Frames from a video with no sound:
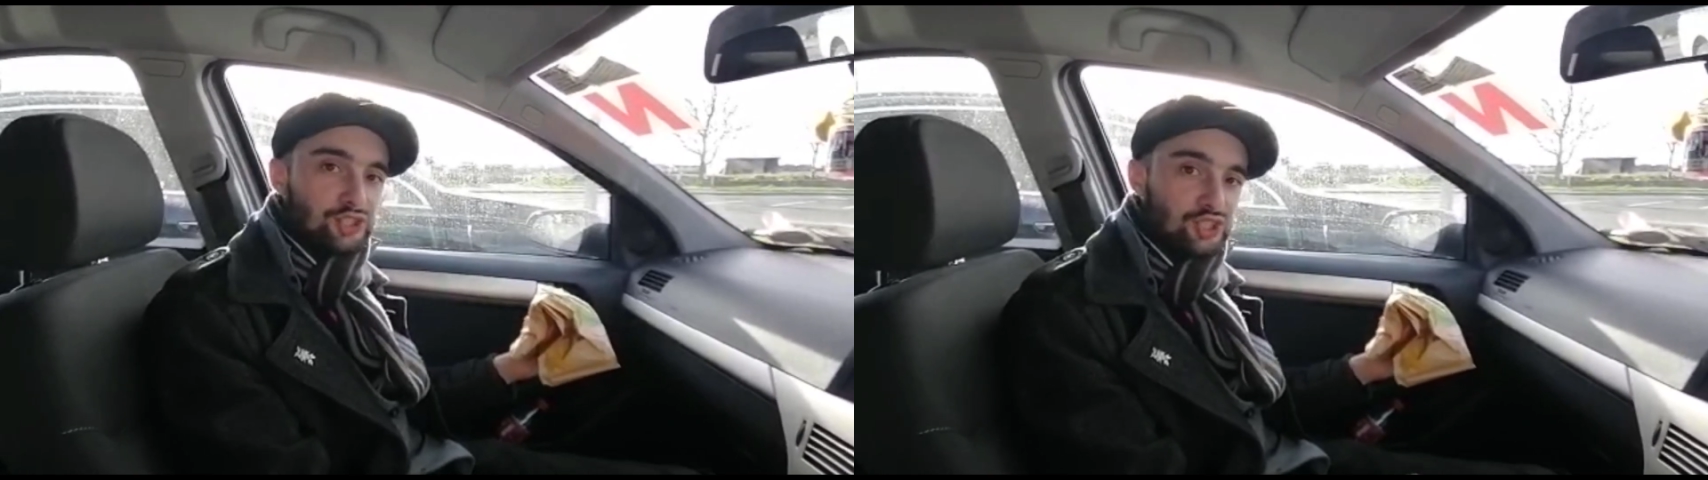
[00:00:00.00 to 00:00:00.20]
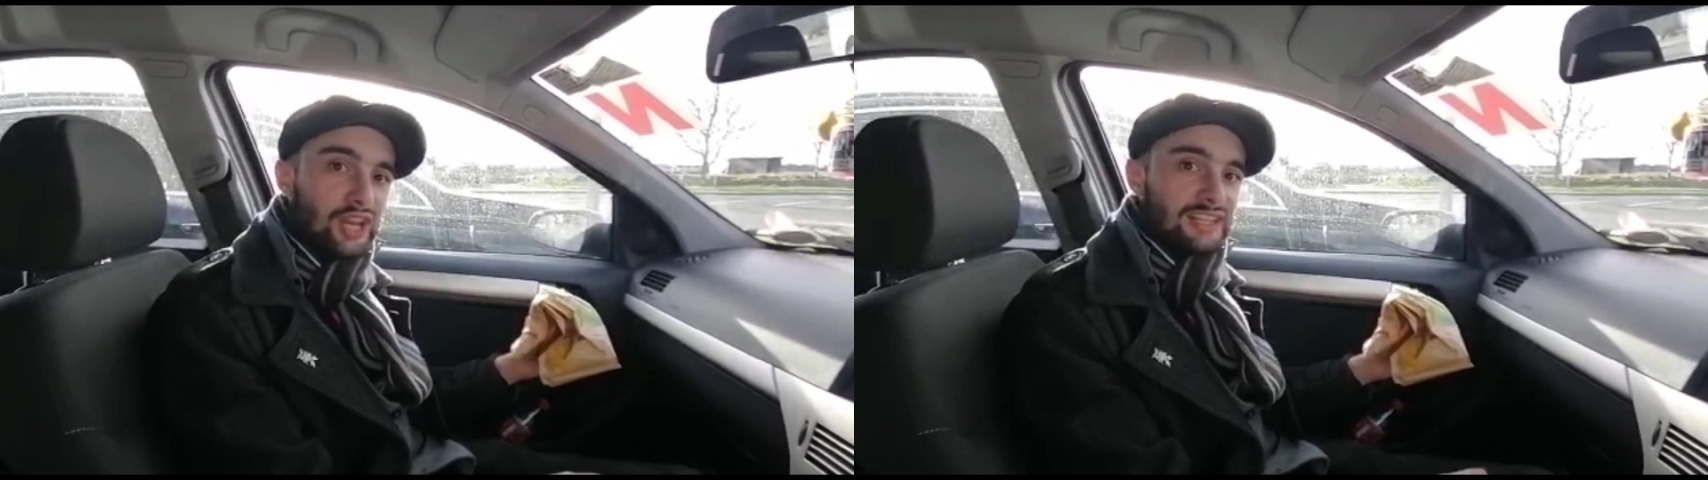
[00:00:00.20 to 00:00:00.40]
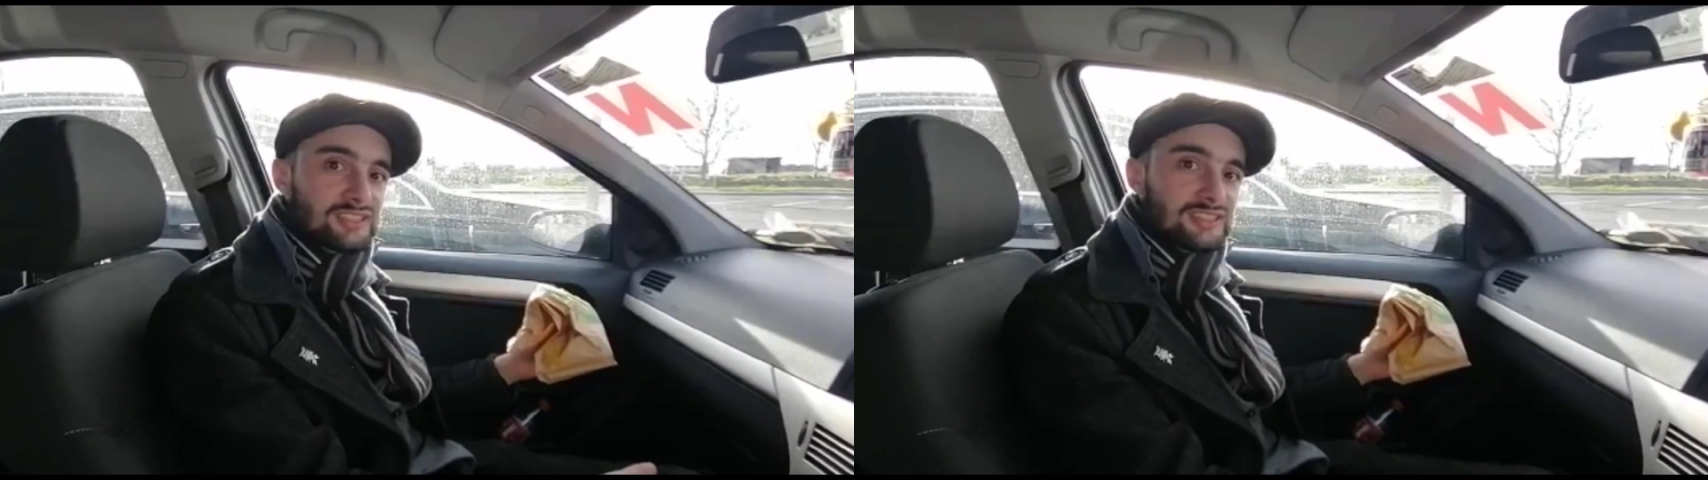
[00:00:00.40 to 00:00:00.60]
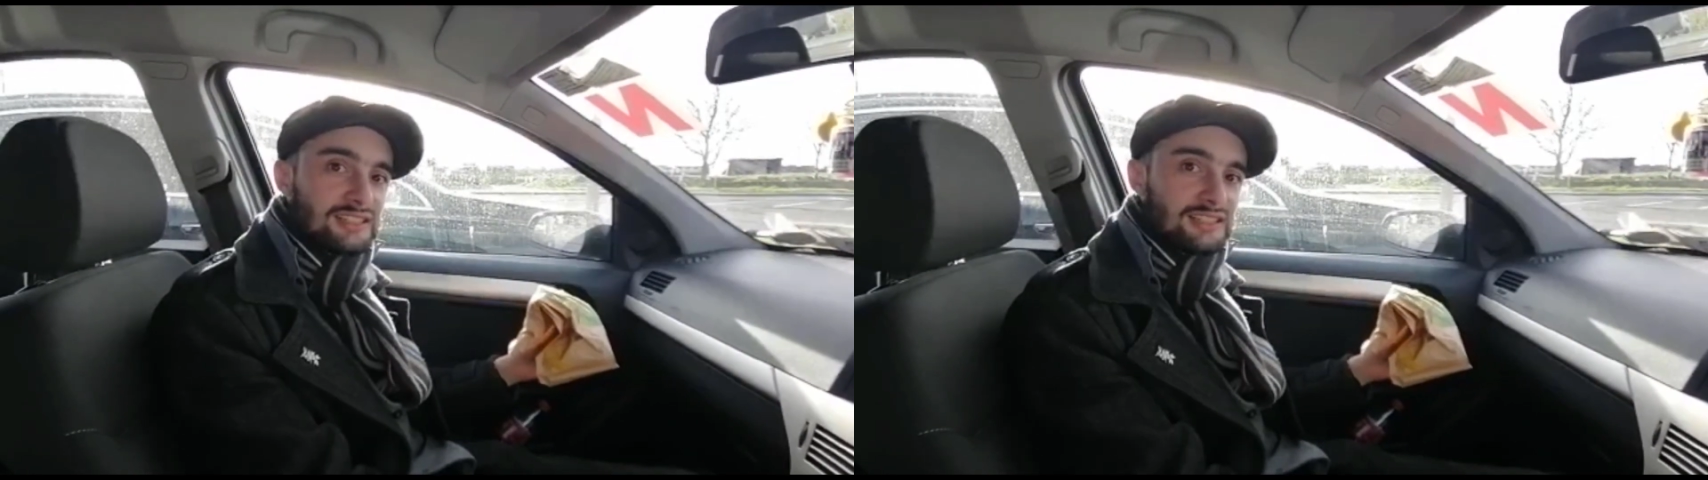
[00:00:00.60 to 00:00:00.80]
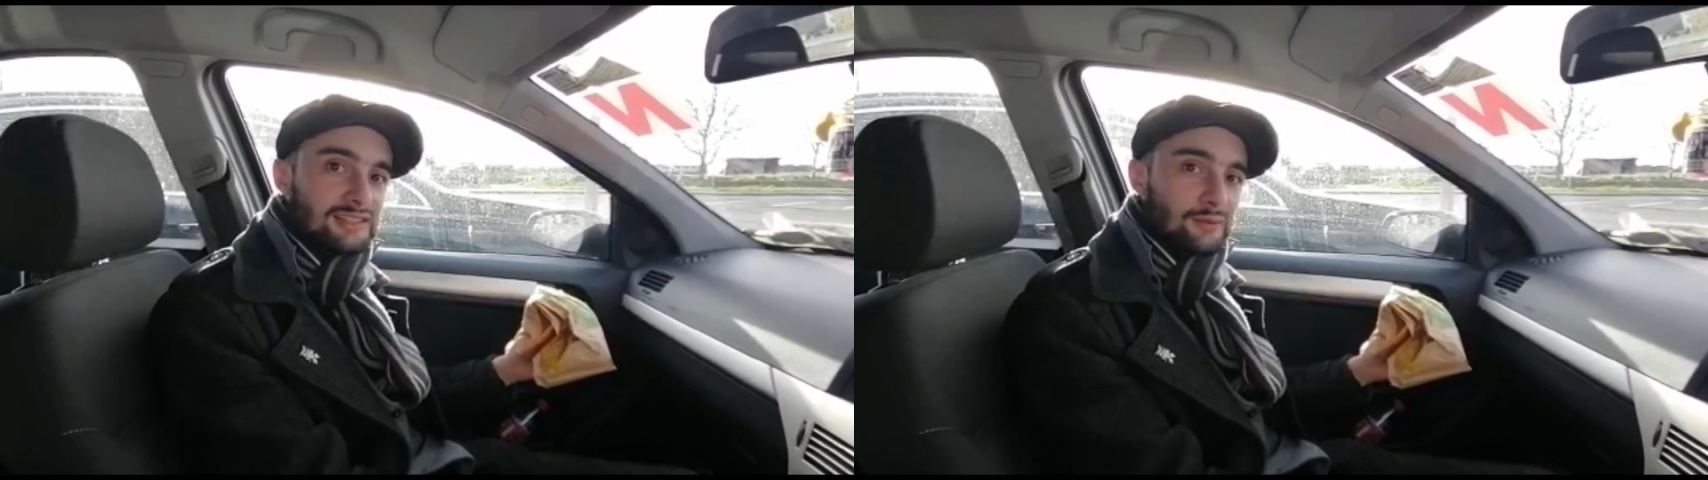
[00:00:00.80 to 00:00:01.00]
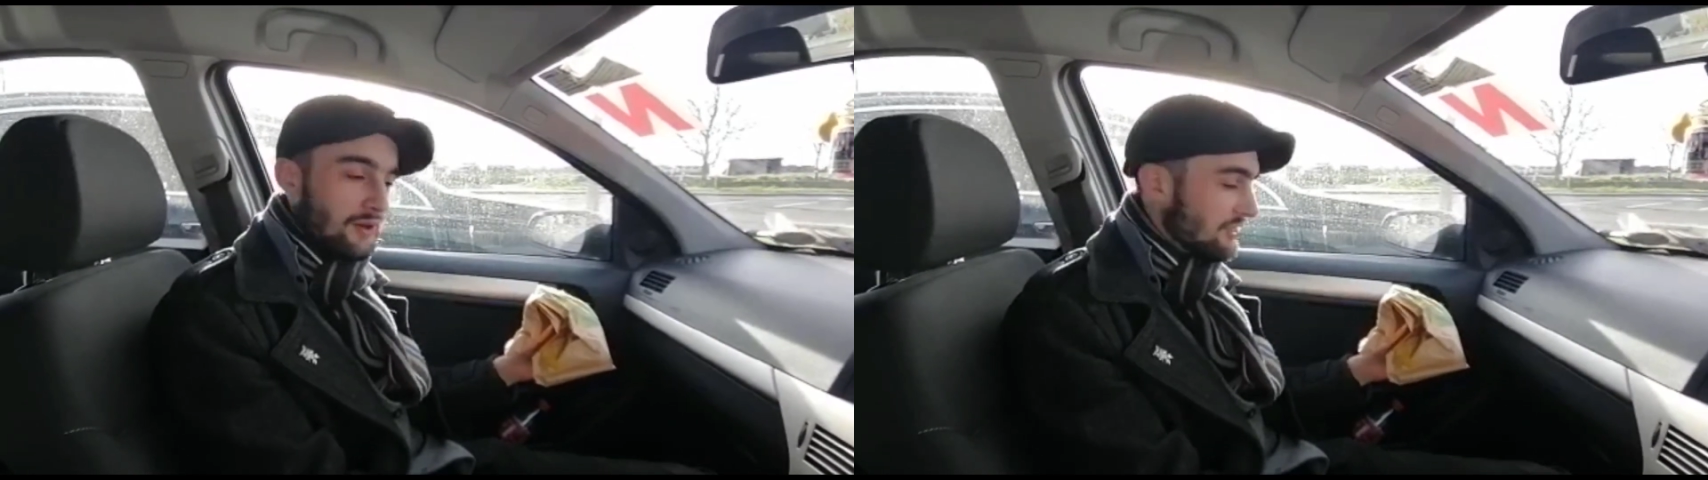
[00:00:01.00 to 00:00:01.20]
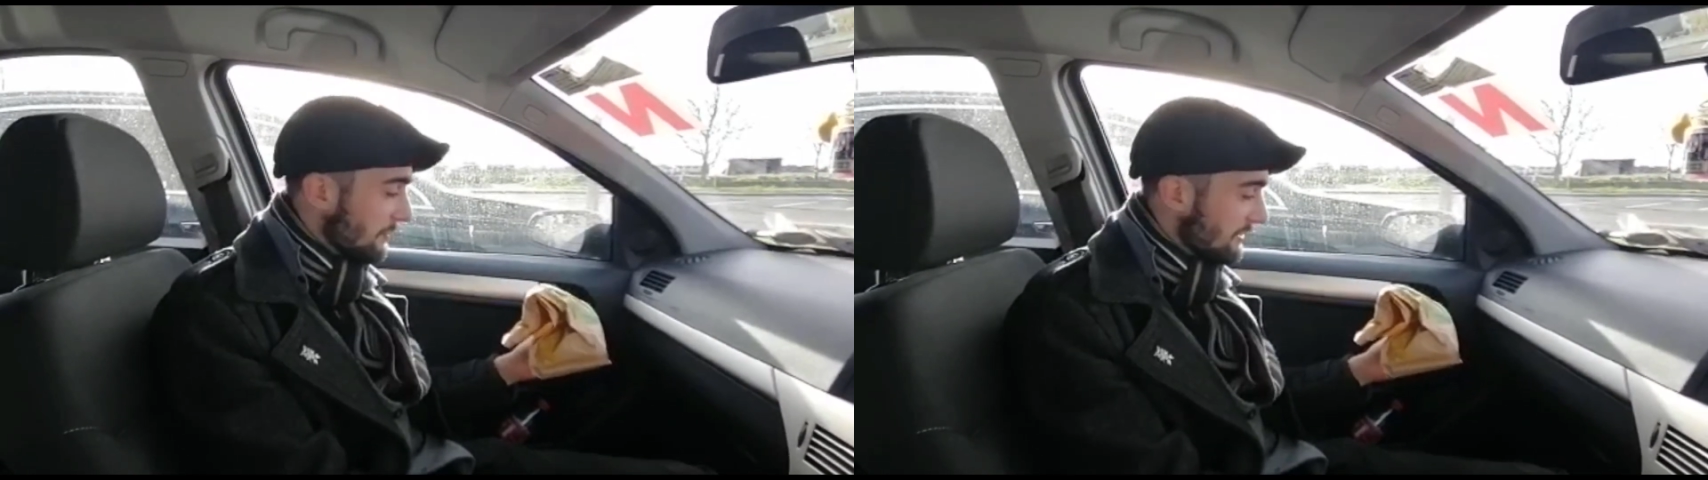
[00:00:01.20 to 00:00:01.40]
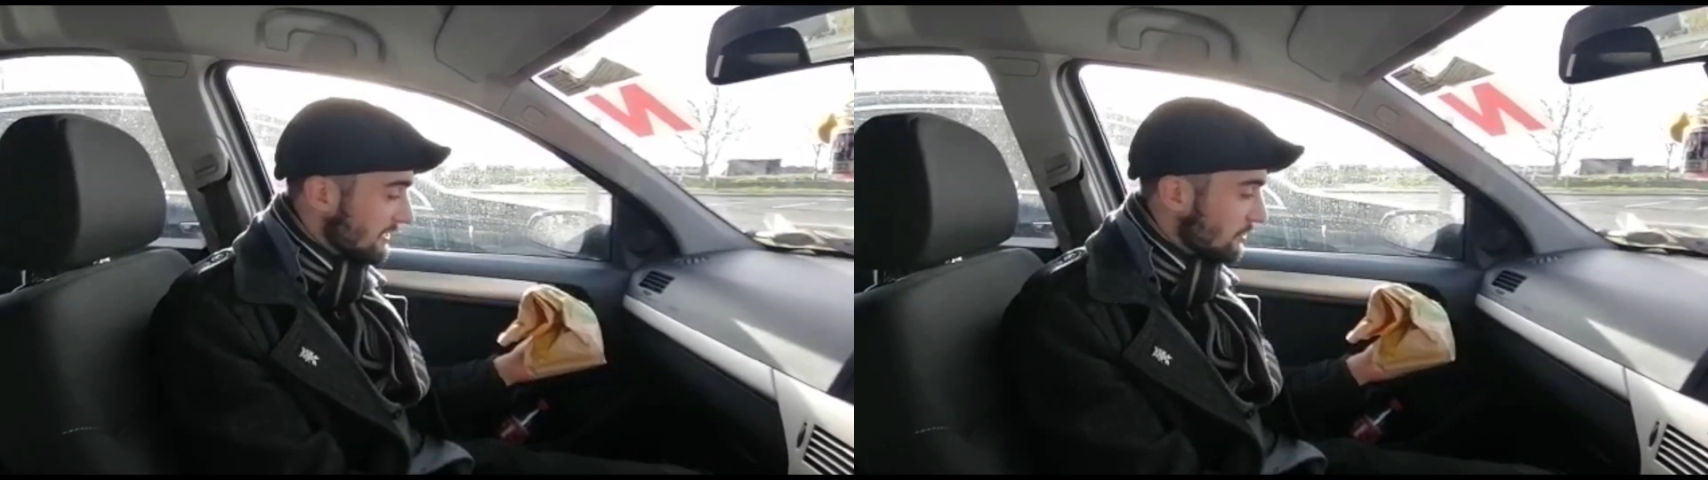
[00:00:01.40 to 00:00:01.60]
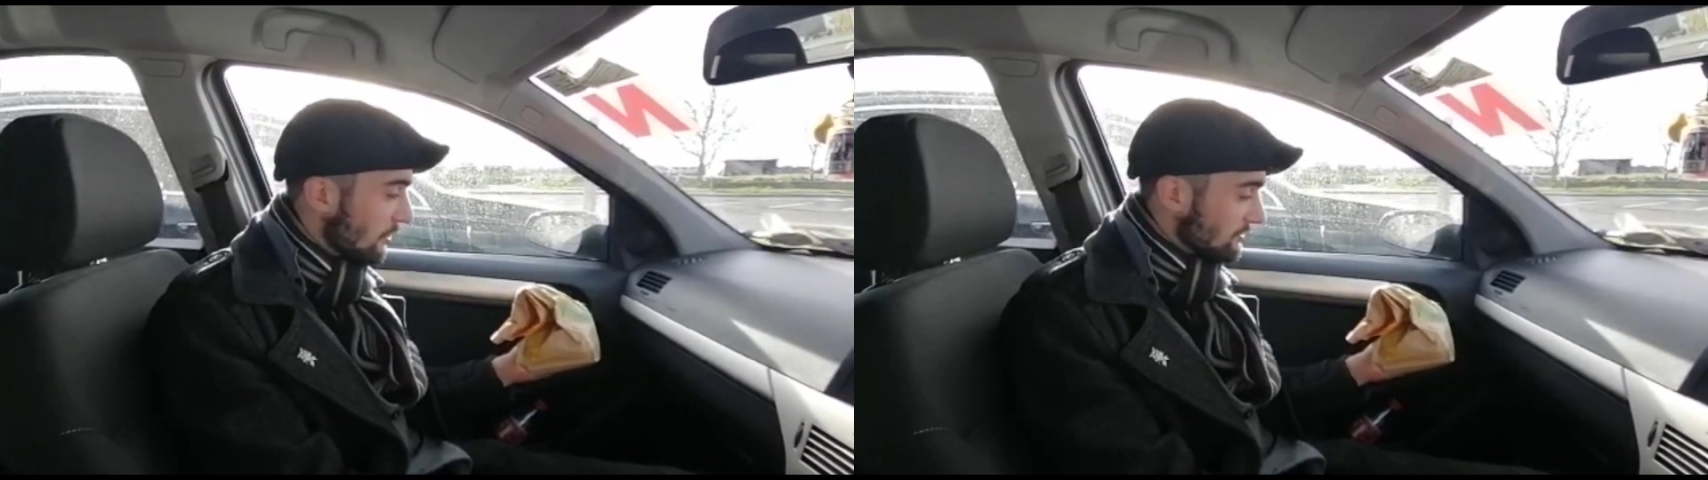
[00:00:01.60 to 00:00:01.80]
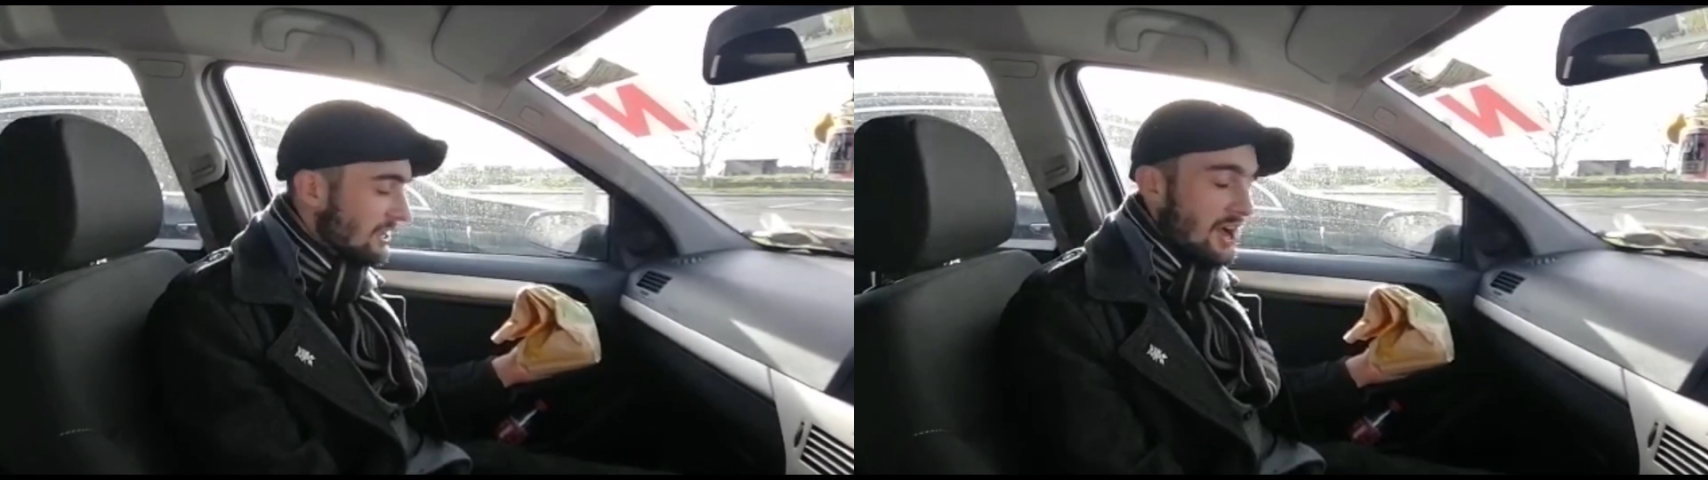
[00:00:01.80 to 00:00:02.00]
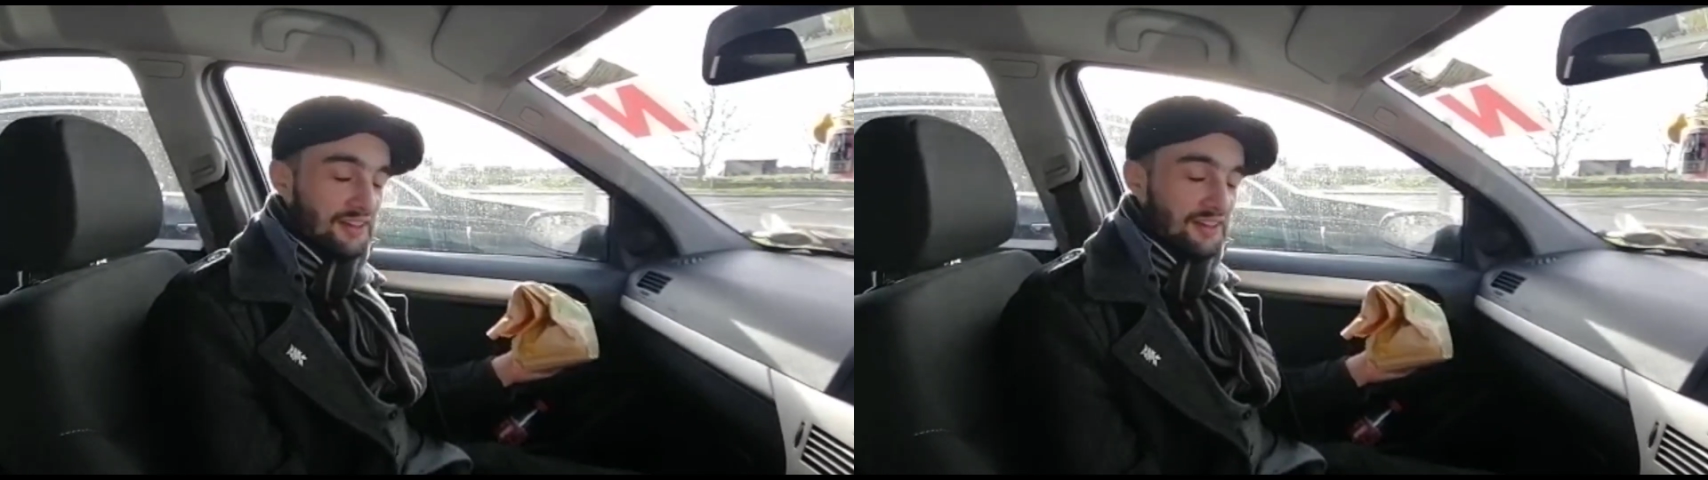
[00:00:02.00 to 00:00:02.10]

shit when they're being cooked.